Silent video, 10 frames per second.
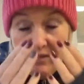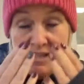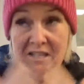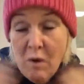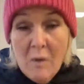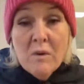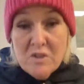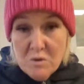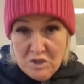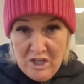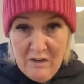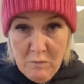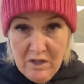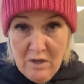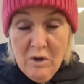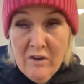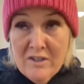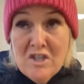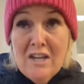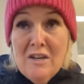This is what I want to achieve with you
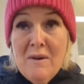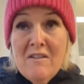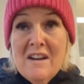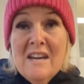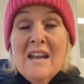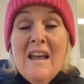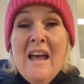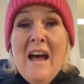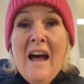lot in January.